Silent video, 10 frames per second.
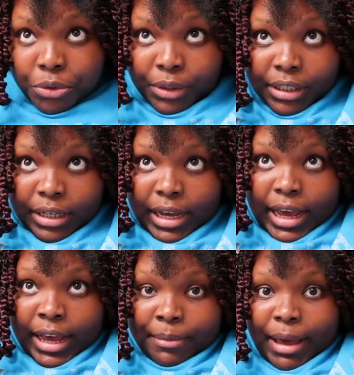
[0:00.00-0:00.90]
short.
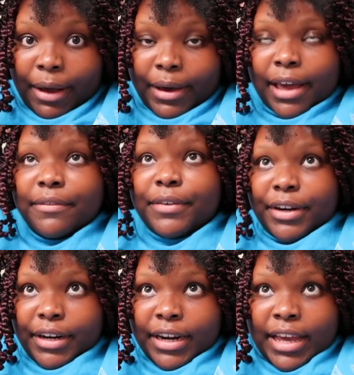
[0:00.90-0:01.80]

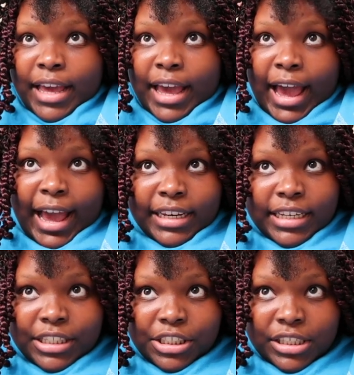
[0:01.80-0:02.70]
However, I
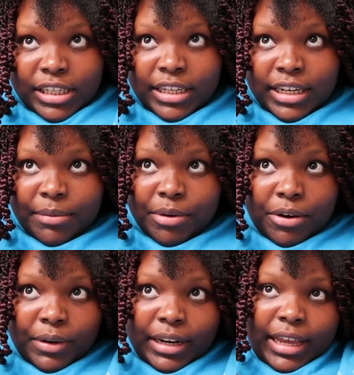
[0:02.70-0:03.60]
did just end up
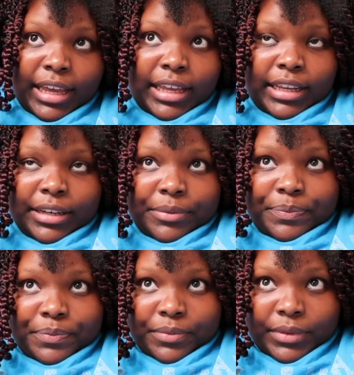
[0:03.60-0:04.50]
going ahead
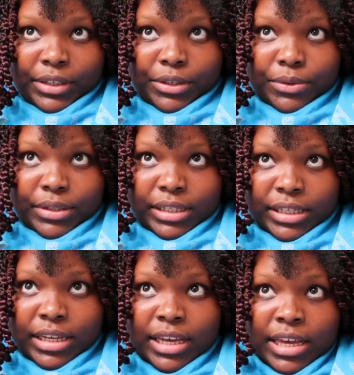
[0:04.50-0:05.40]
and
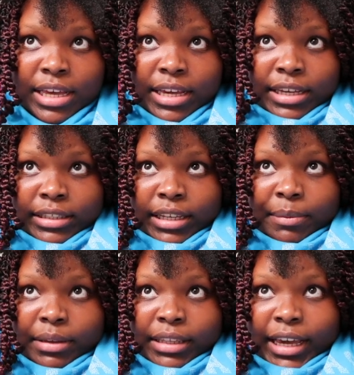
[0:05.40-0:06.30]
using
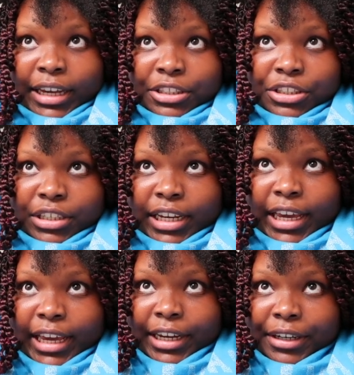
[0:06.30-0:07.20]
some of the extra
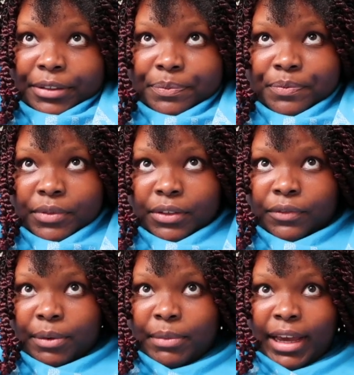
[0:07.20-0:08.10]
hair
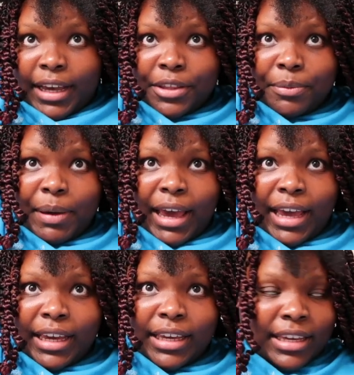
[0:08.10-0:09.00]
from that other
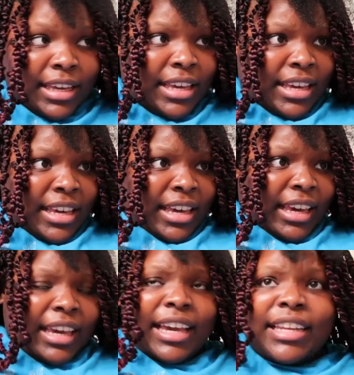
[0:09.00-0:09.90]
pack,
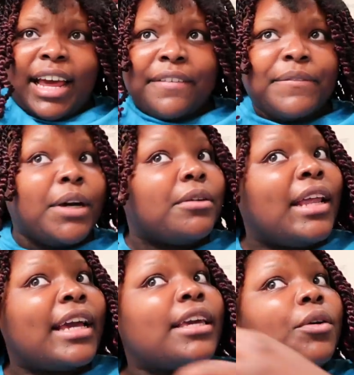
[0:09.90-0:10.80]
and I felt
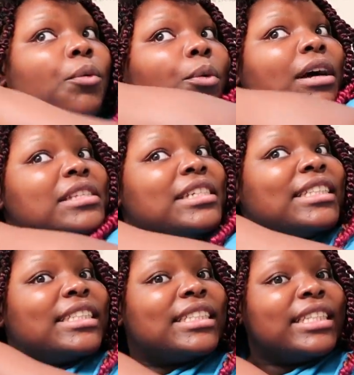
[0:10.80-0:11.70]
like it
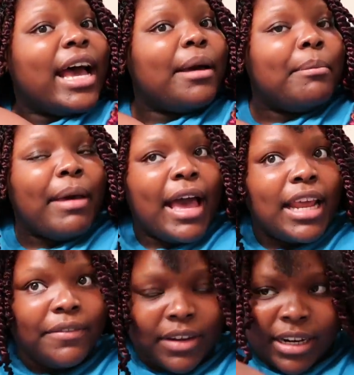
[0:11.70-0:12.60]
wasn't that
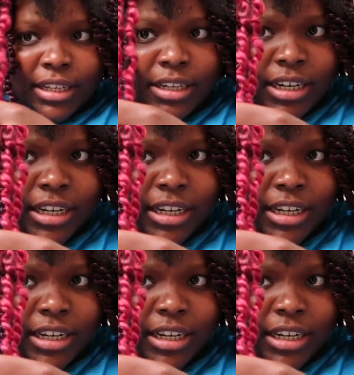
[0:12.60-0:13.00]
bad of a color